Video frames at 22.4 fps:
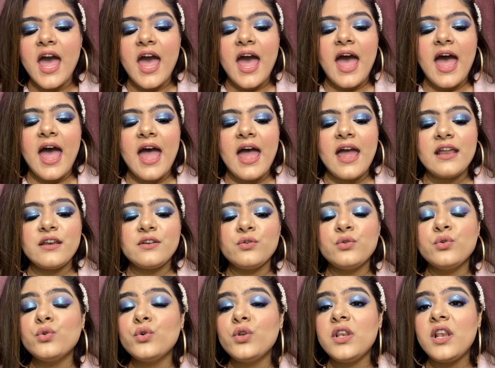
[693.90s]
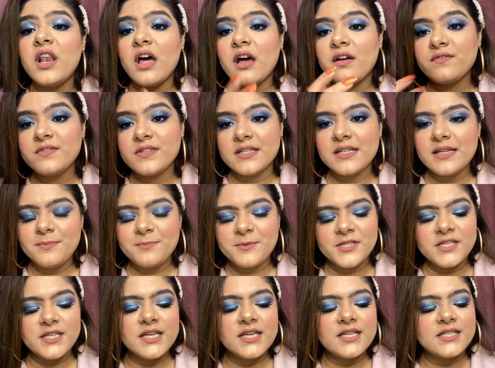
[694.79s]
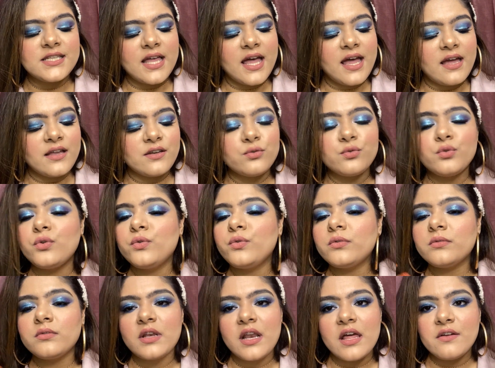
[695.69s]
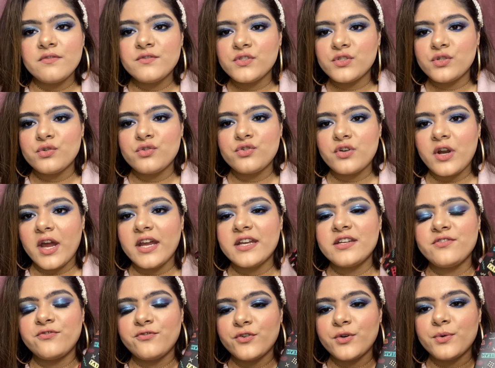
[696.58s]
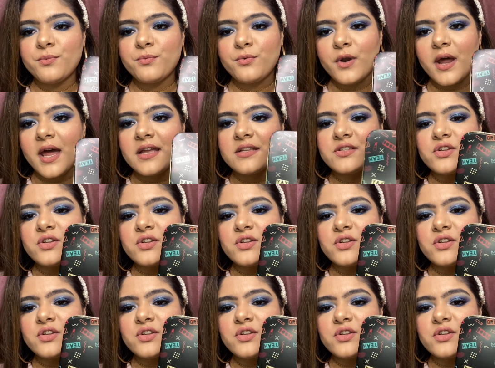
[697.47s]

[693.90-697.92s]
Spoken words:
and who loves lipsticks and who loves to try different brands